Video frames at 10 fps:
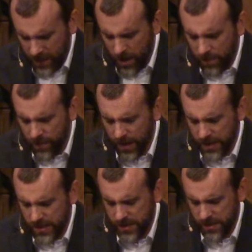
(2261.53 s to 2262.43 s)
Comfort
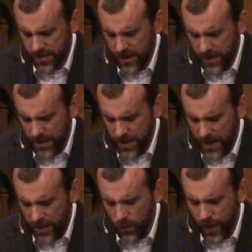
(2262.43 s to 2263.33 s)
us
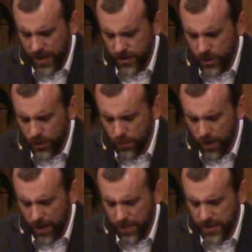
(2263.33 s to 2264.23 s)
in the ways you
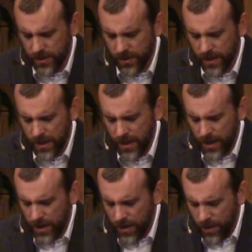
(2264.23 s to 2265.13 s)
promise in
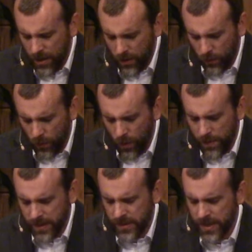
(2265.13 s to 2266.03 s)

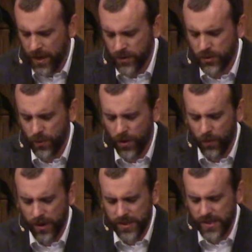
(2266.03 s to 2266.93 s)
Romans and elsewhere,
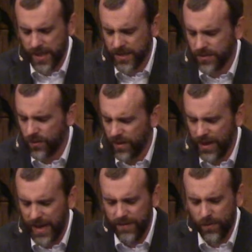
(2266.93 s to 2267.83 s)
where it says,
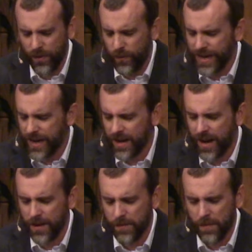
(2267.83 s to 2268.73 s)
even if we
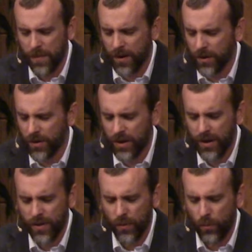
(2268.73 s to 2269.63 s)
cannot mutter
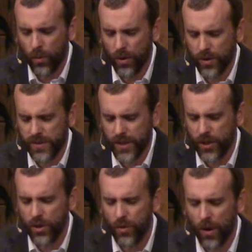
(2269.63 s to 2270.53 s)
the words, that
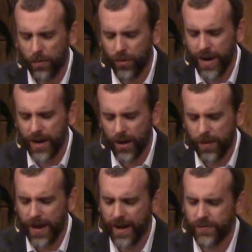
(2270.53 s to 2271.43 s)
you are praying on our
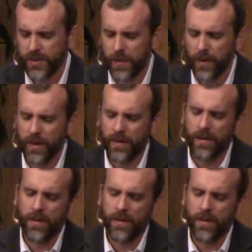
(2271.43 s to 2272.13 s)
behalf, Spirit.